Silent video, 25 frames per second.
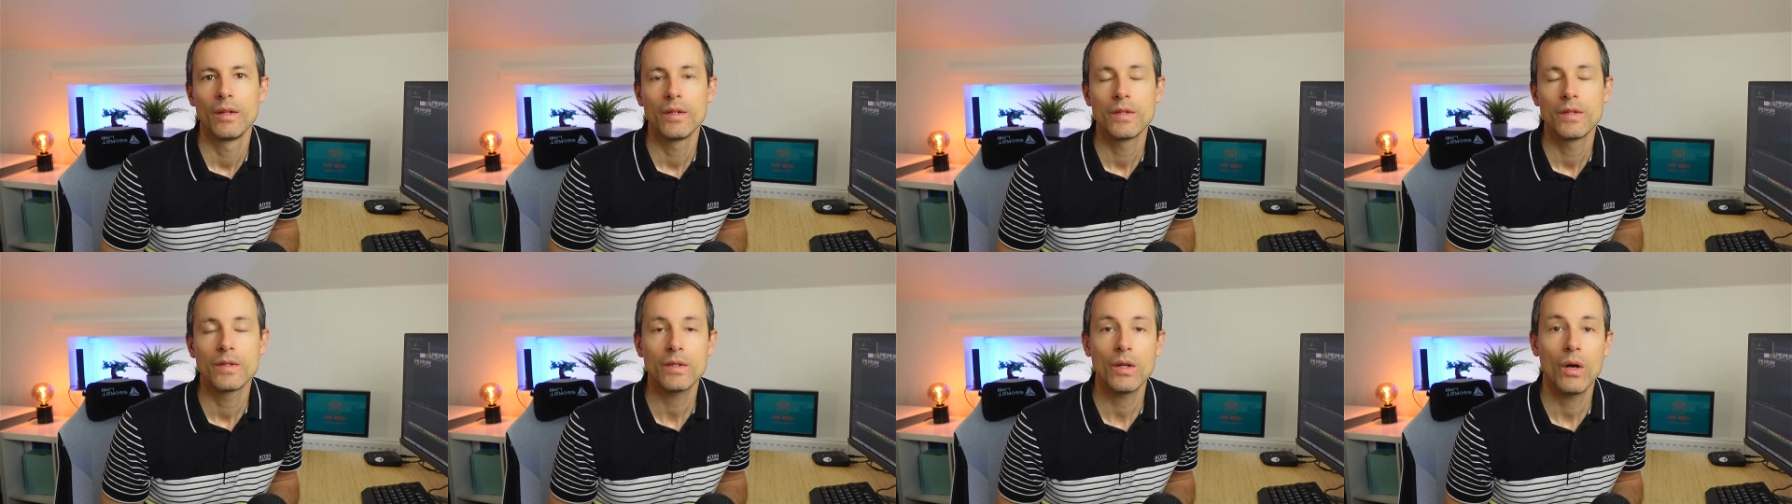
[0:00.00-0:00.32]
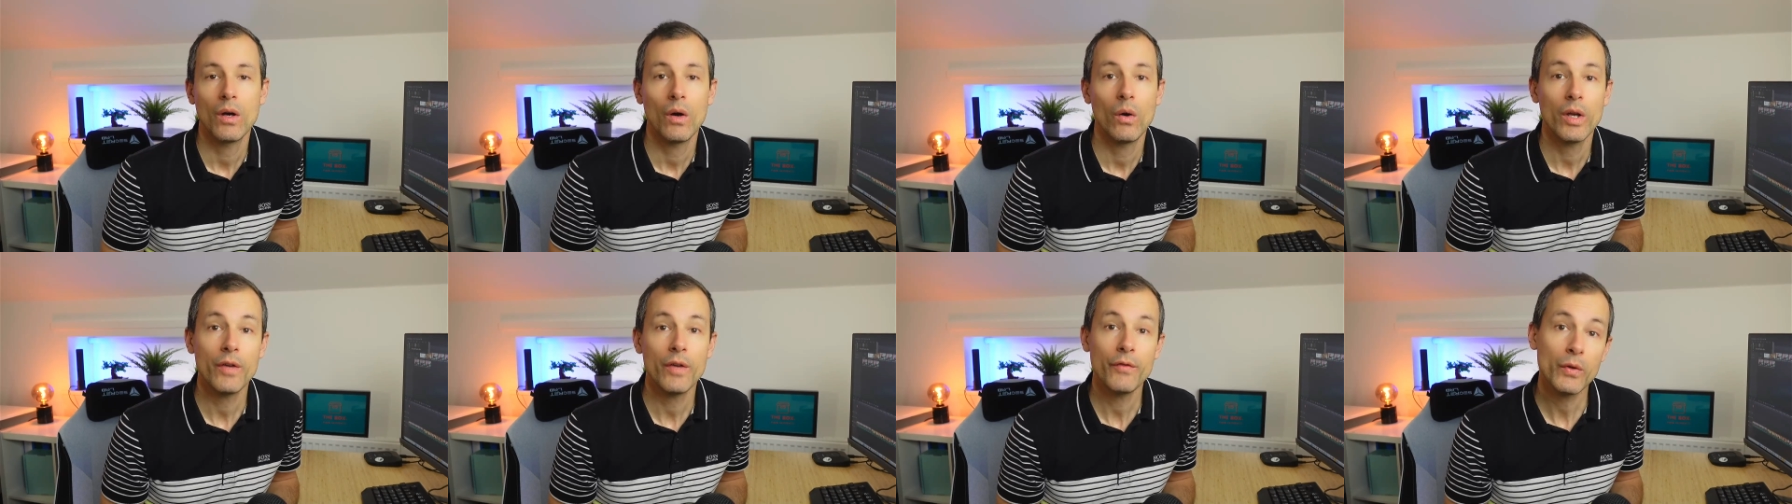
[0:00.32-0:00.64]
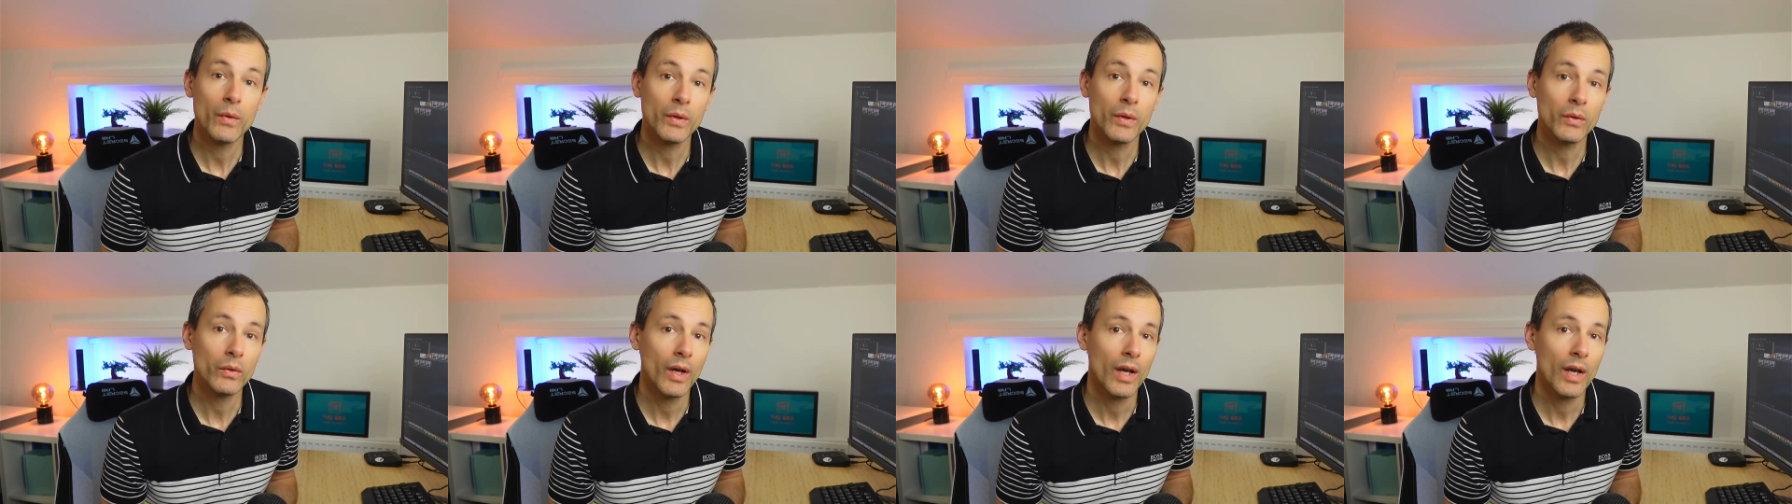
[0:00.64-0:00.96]
so if
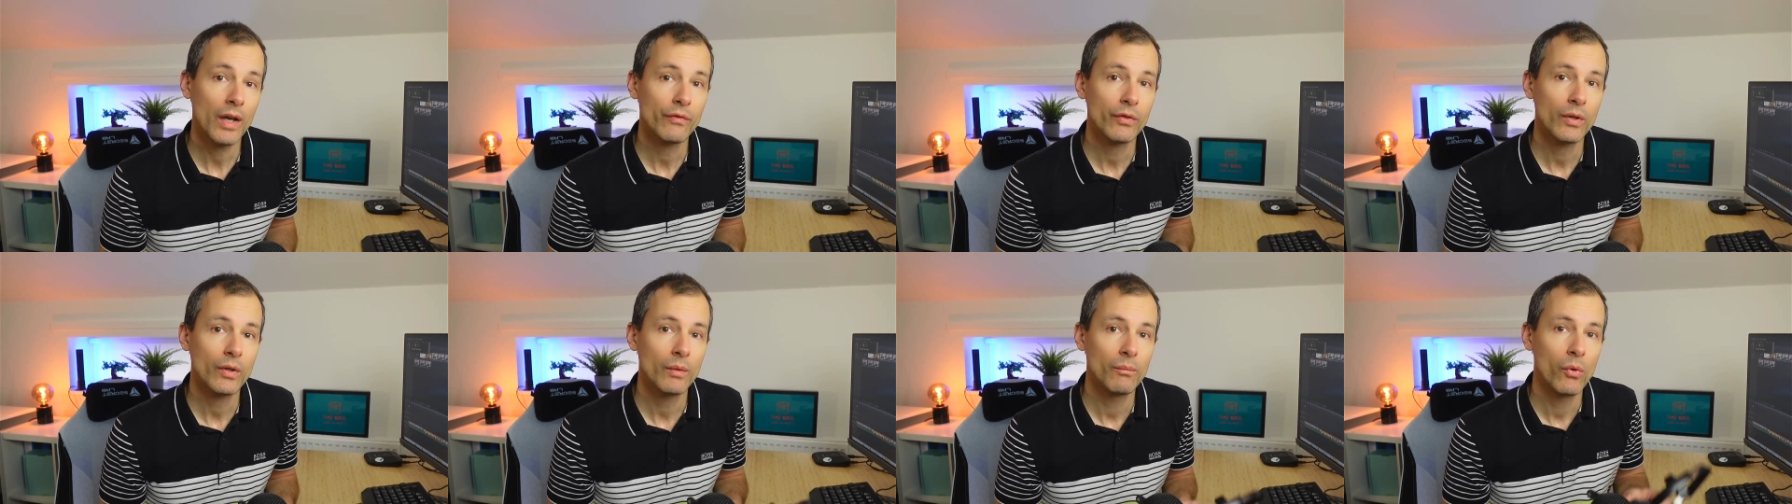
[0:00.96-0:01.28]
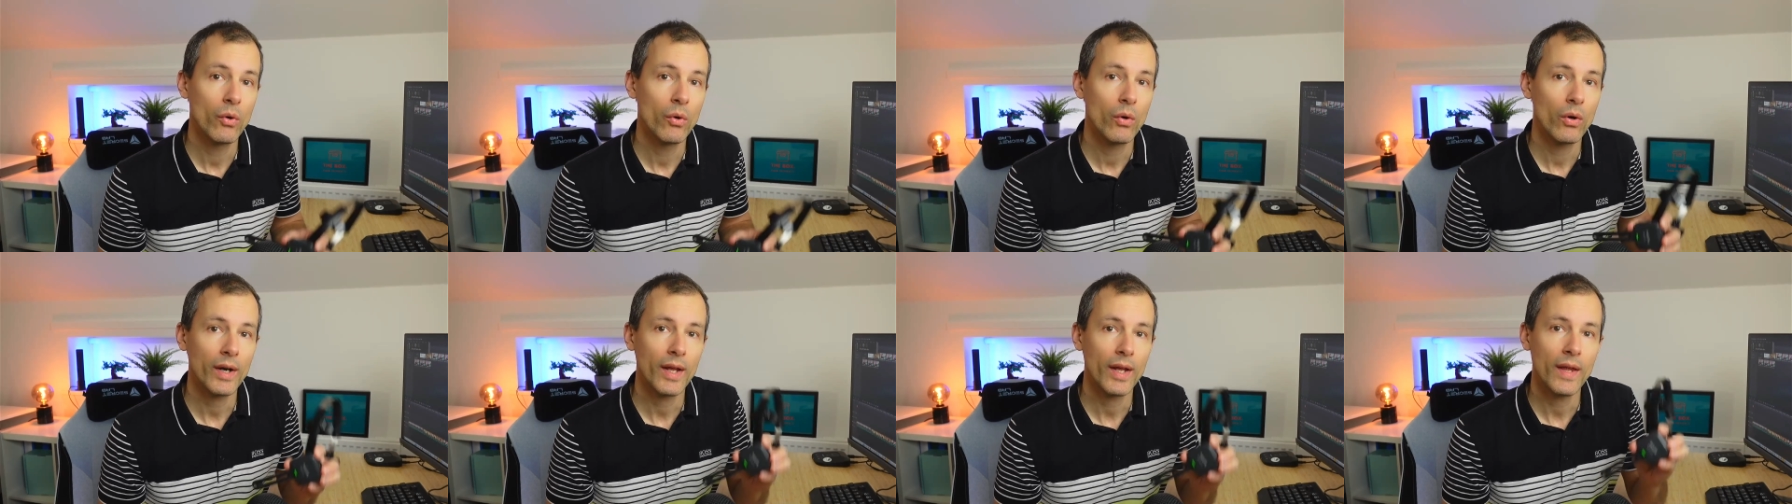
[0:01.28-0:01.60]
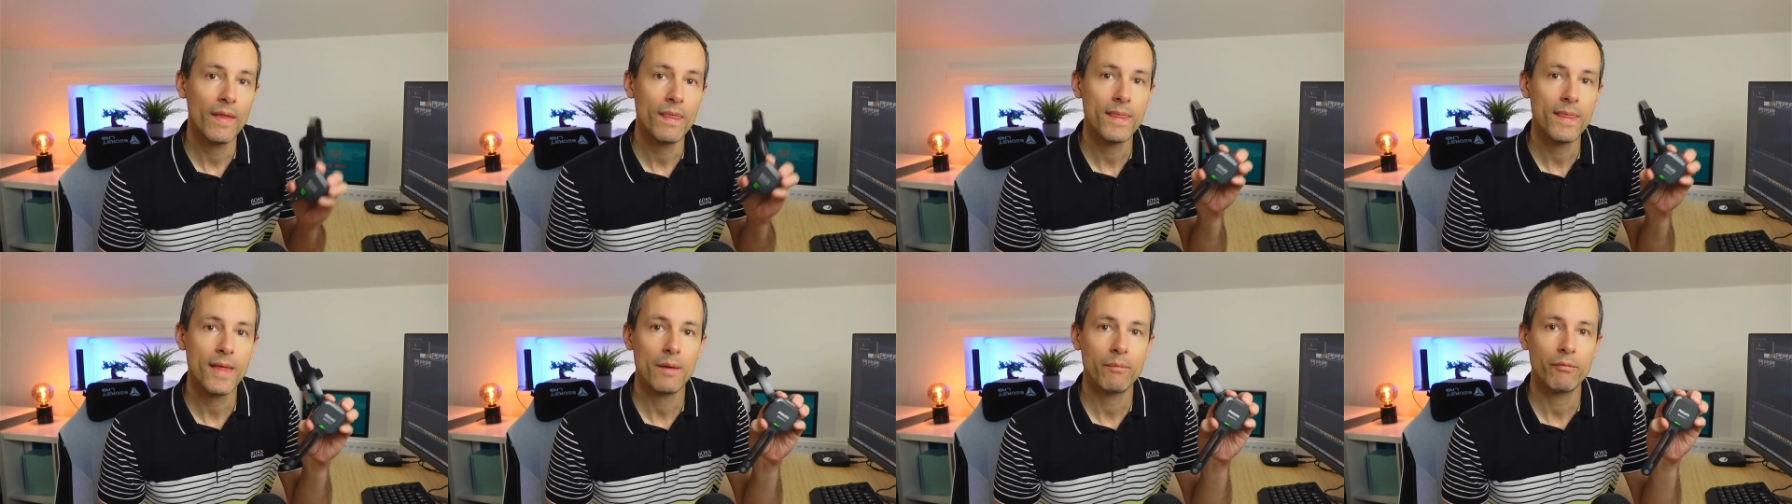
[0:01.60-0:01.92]
you want to have a more
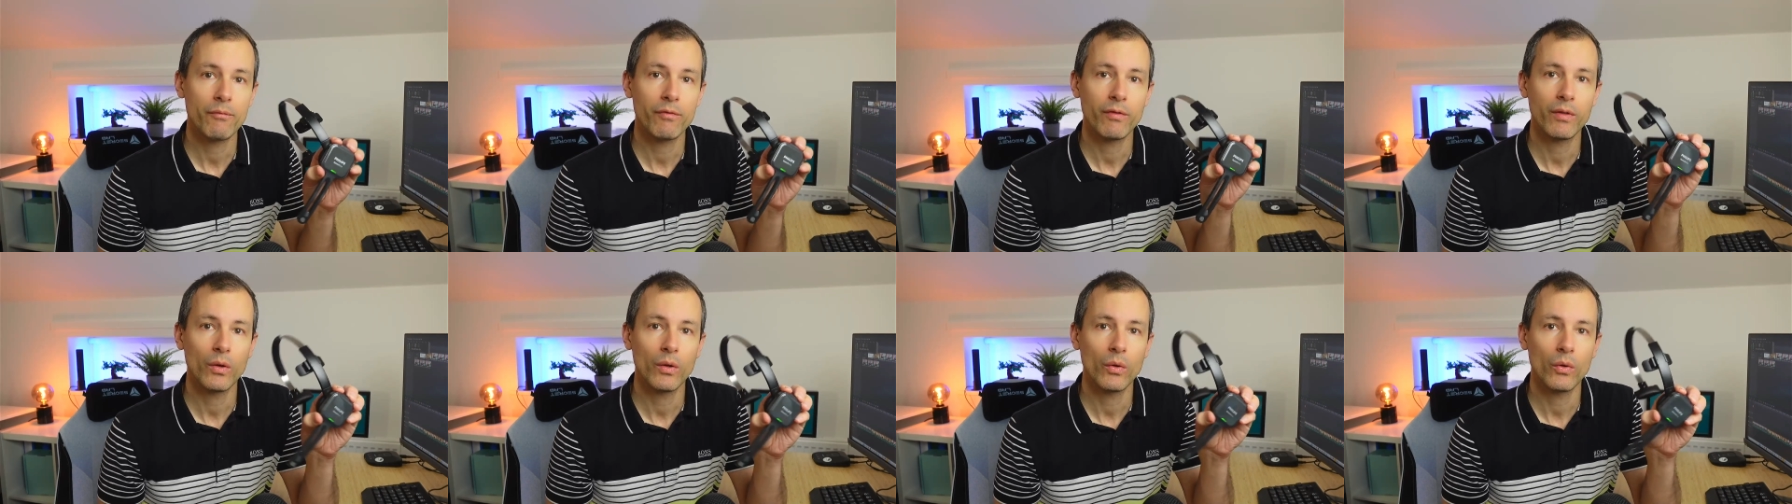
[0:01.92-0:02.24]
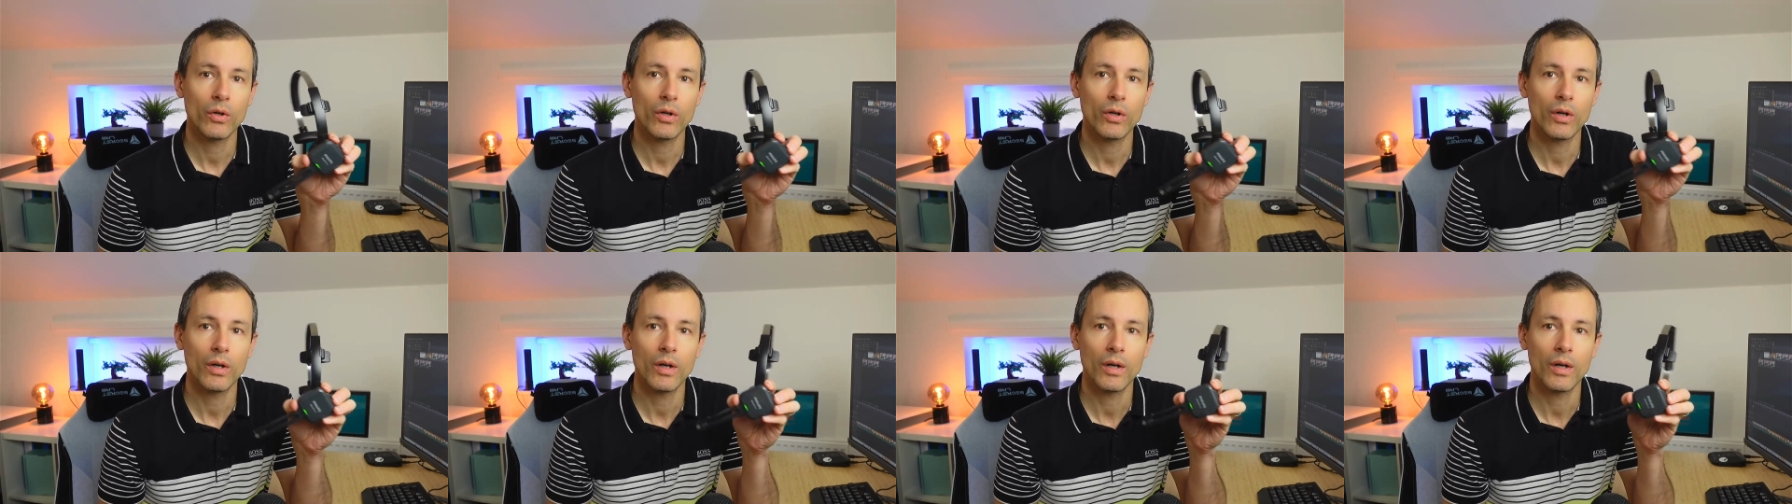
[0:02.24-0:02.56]
in-depth look